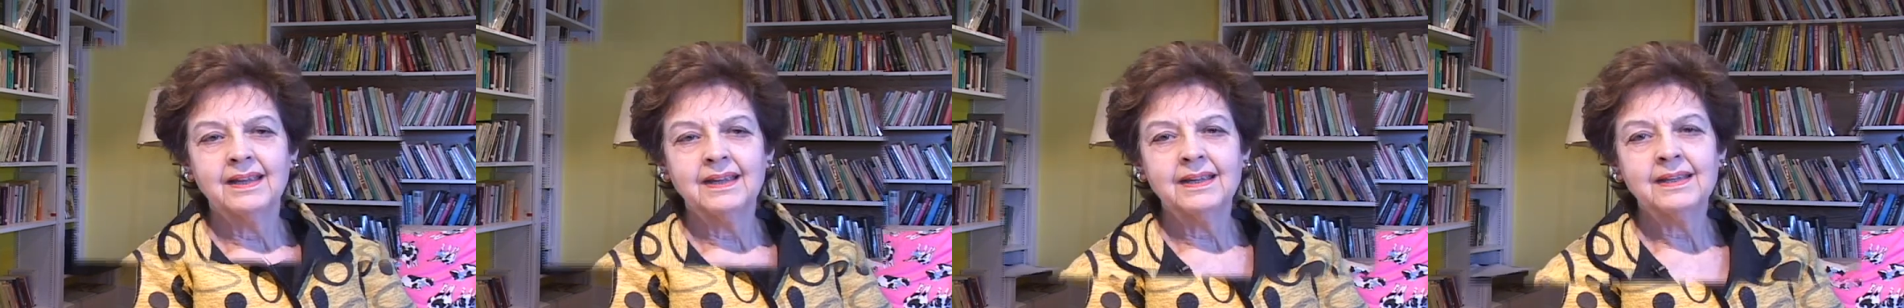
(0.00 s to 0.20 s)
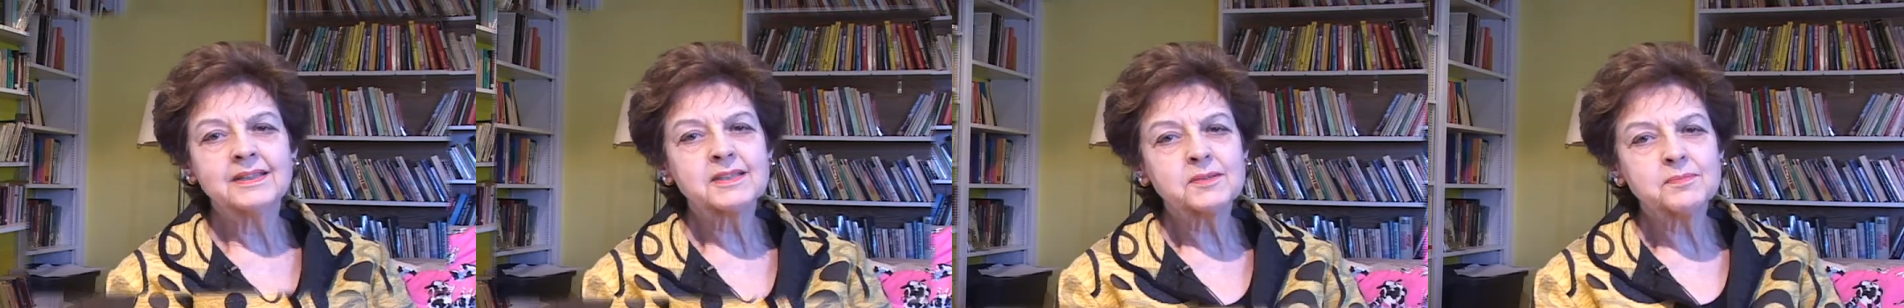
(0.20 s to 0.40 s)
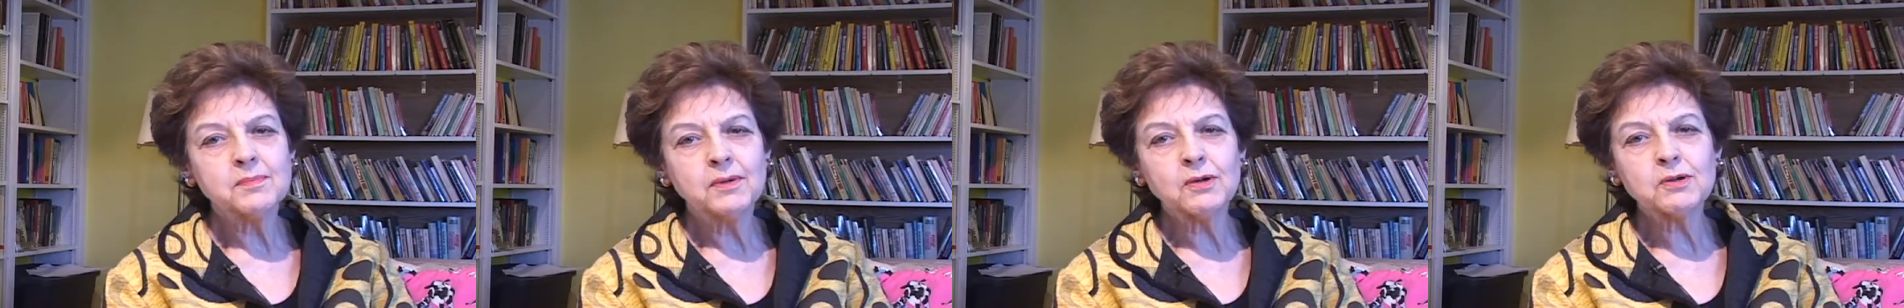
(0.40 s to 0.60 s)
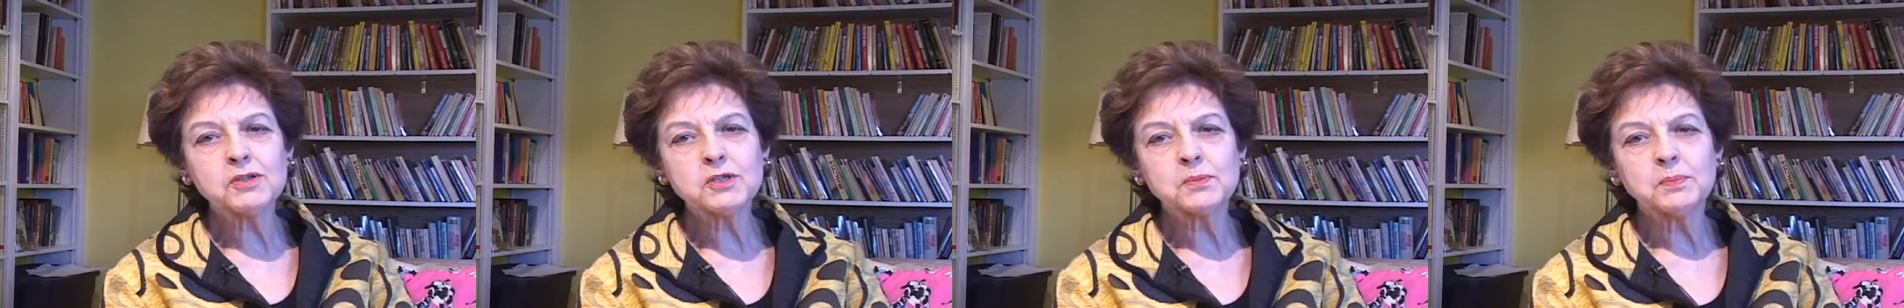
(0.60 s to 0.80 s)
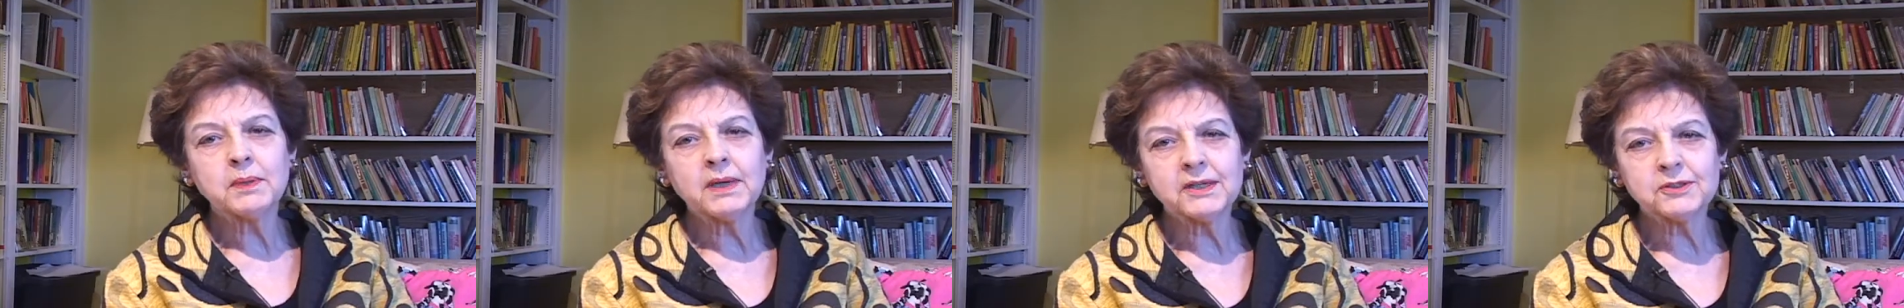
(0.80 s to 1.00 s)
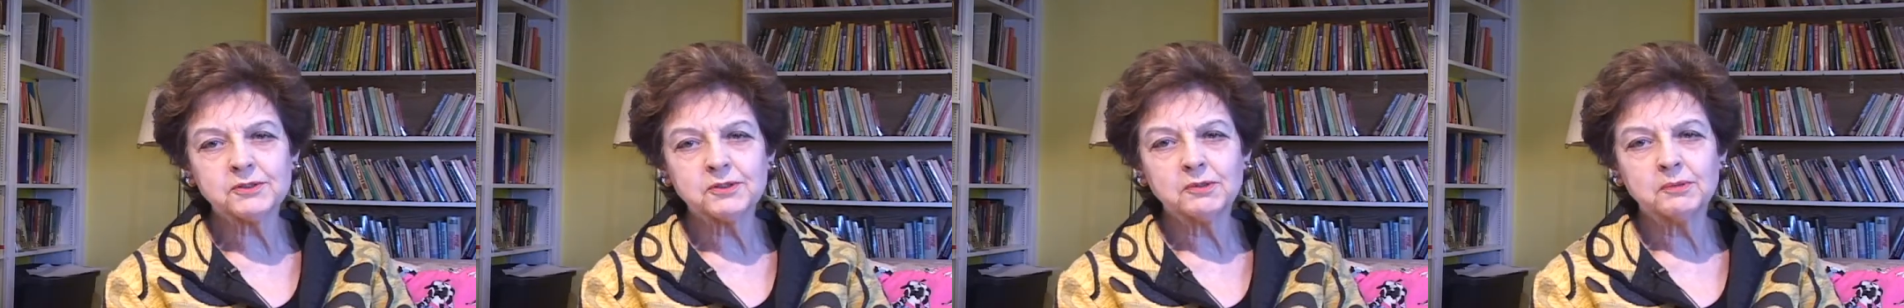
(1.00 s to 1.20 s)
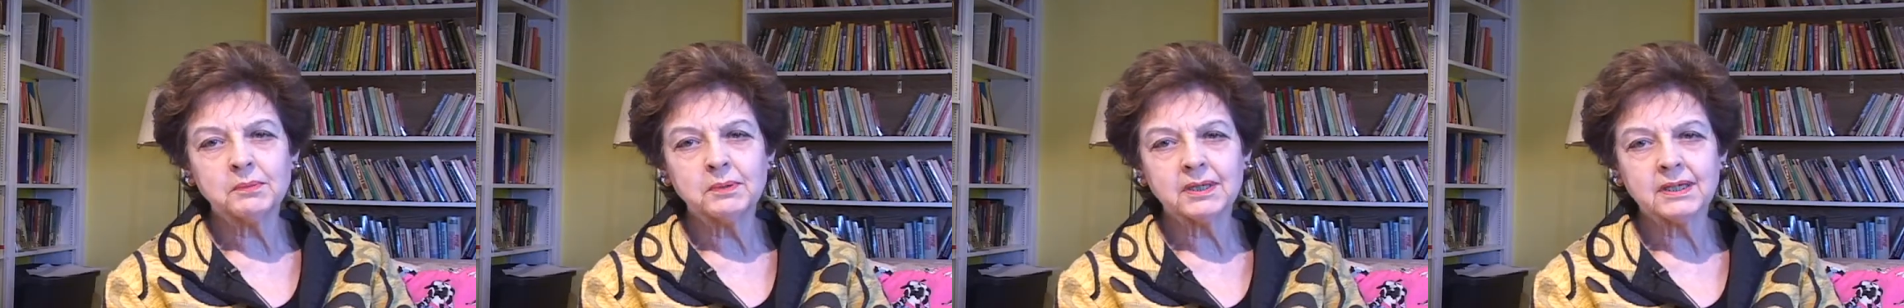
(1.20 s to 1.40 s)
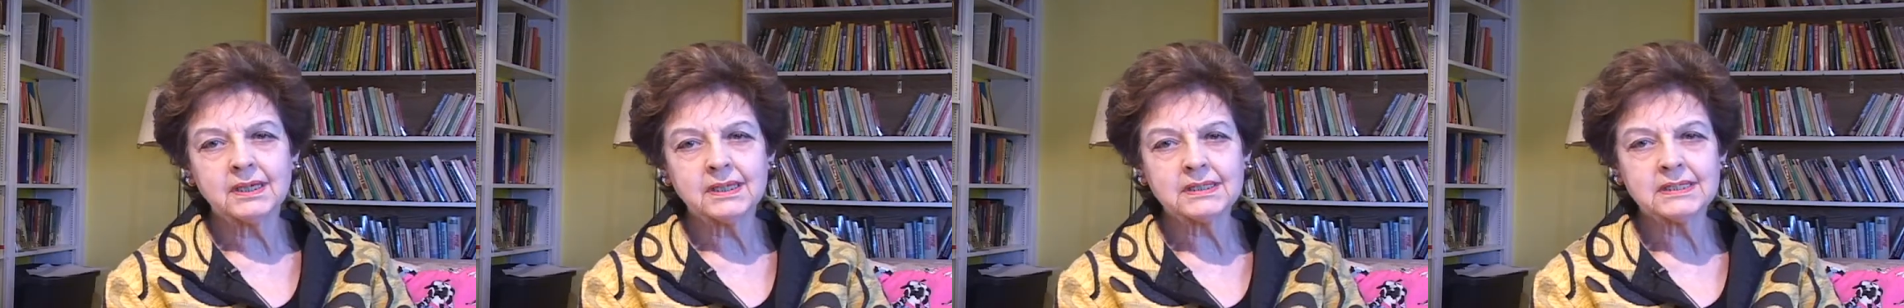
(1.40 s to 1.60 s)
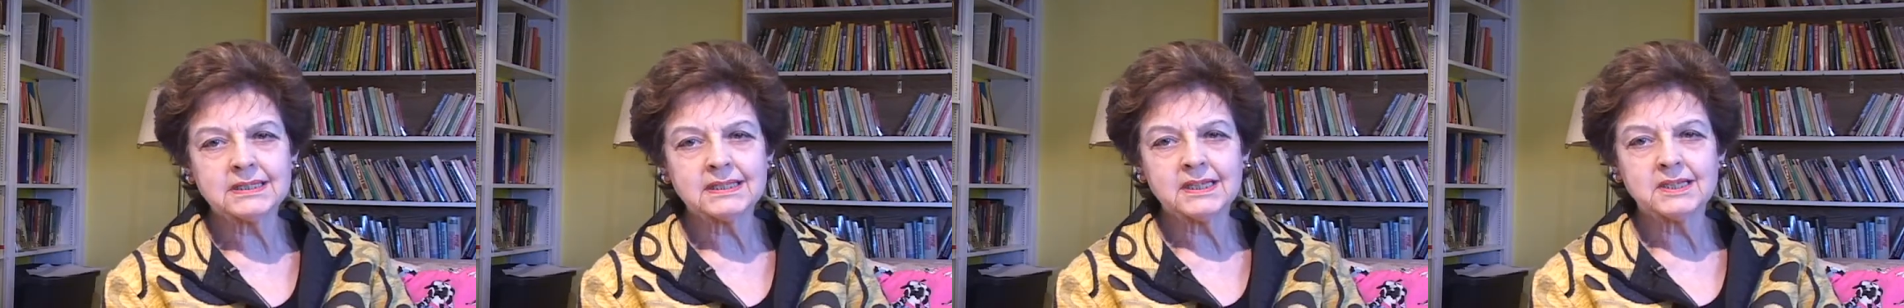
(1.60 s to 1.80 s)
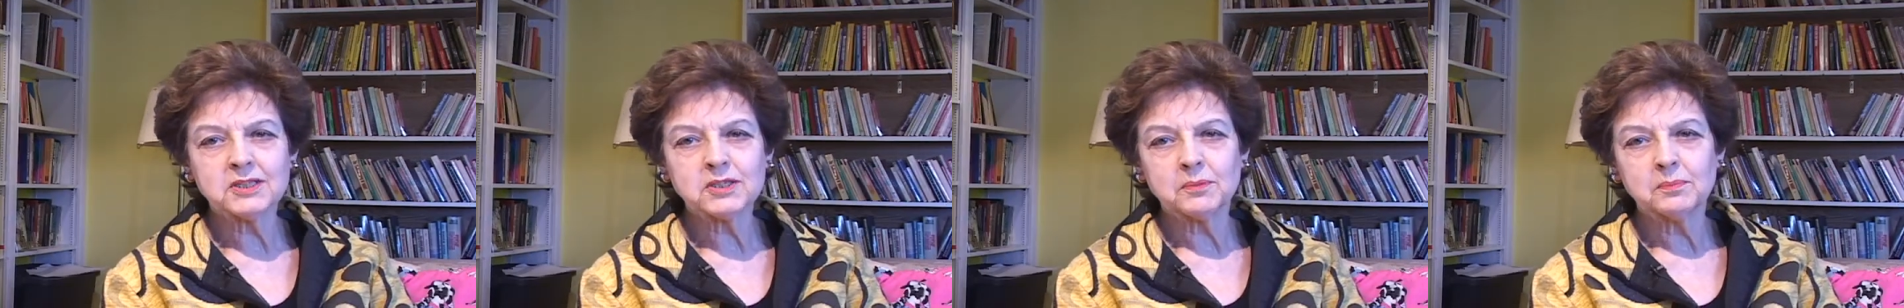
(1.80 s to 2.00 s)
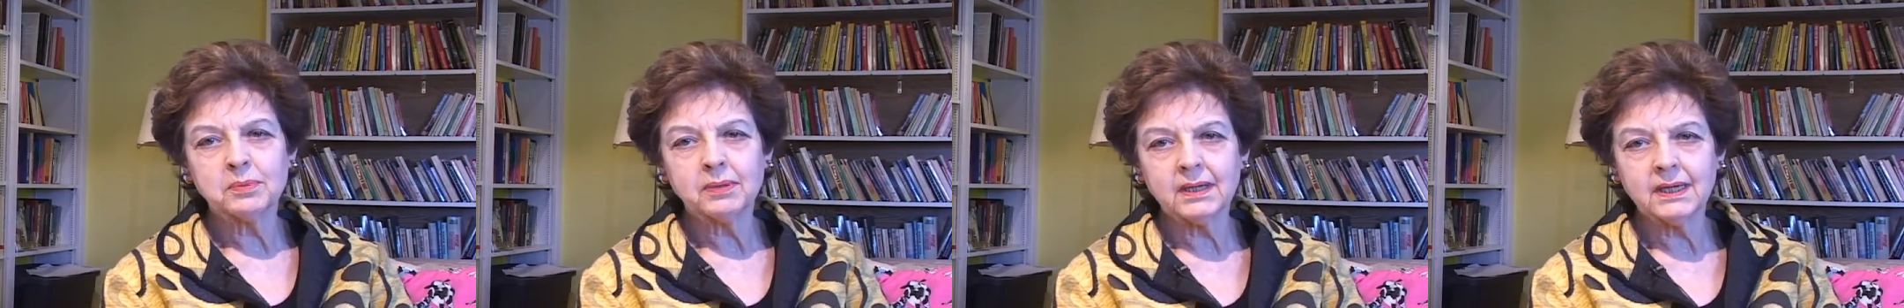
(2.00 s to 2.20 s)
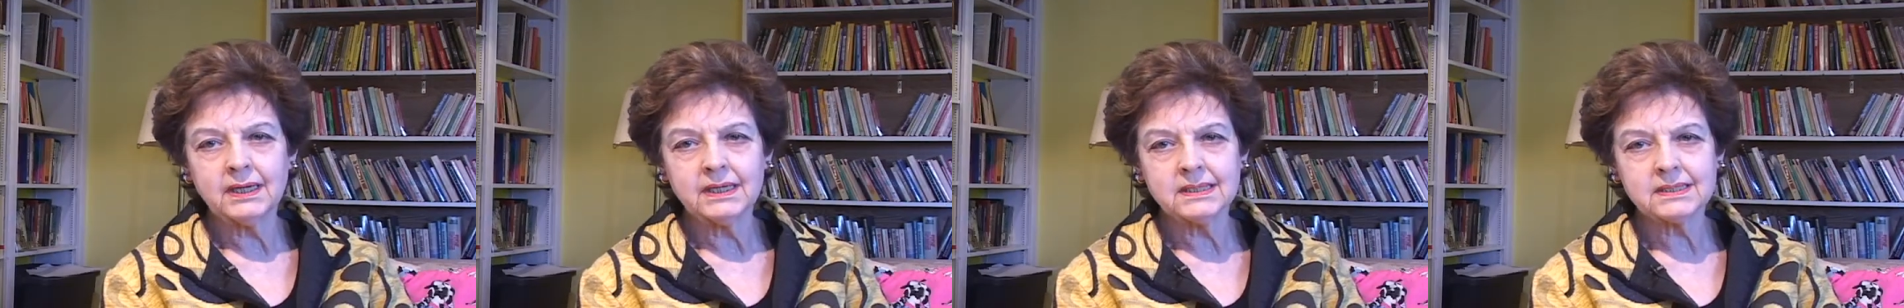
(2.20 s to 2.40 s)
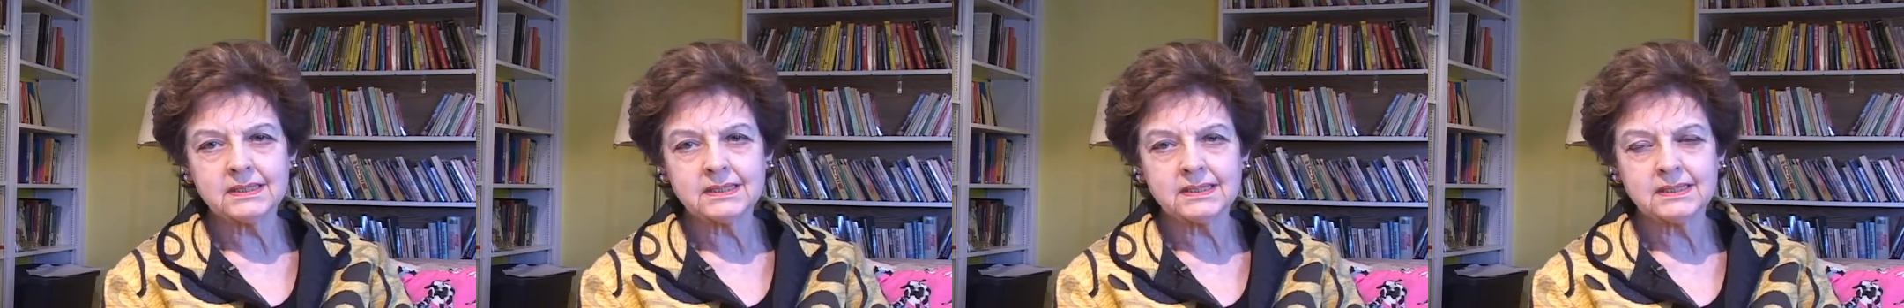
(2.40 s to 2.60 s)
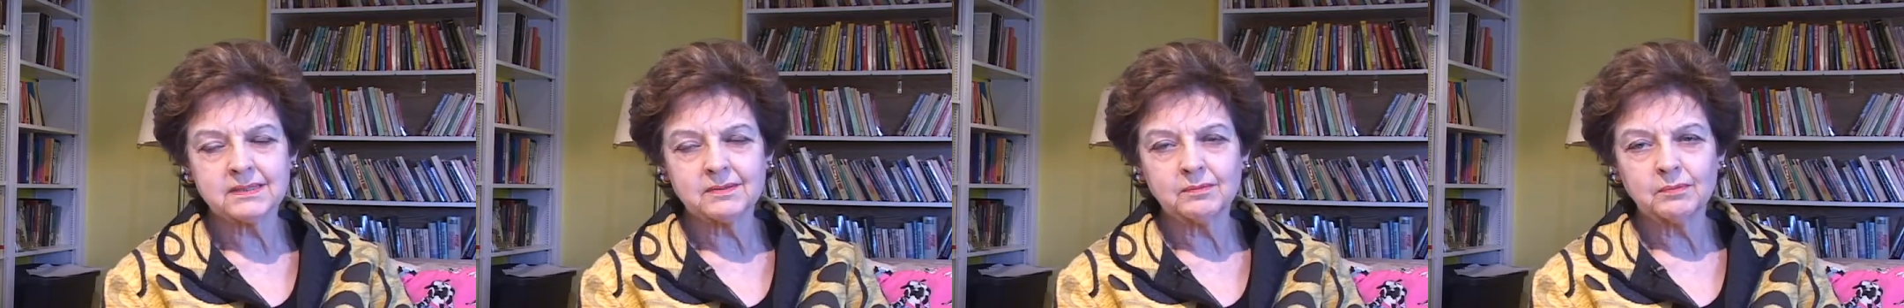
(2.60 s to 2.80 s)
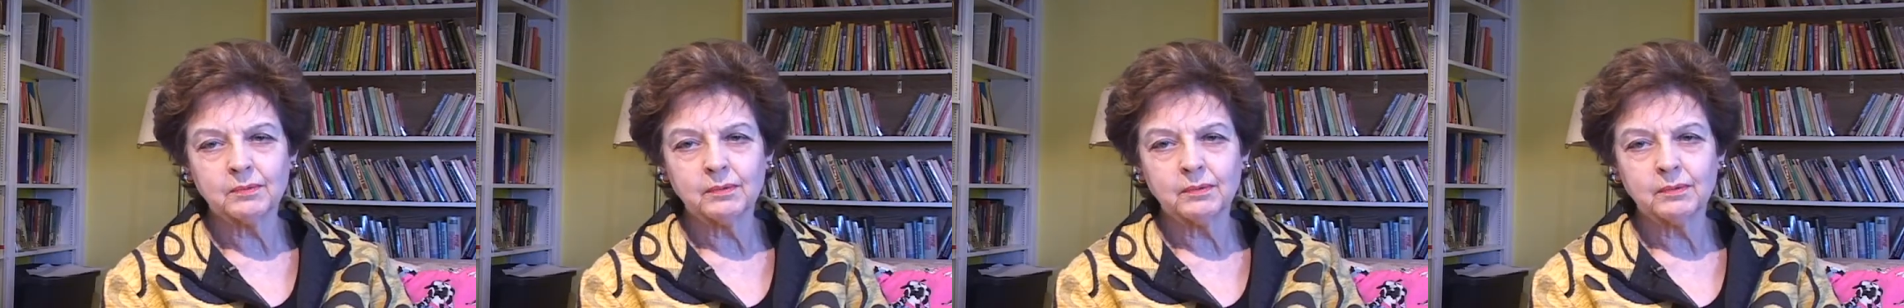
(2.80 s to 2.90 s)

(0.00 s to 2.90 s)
It's most special because it's a place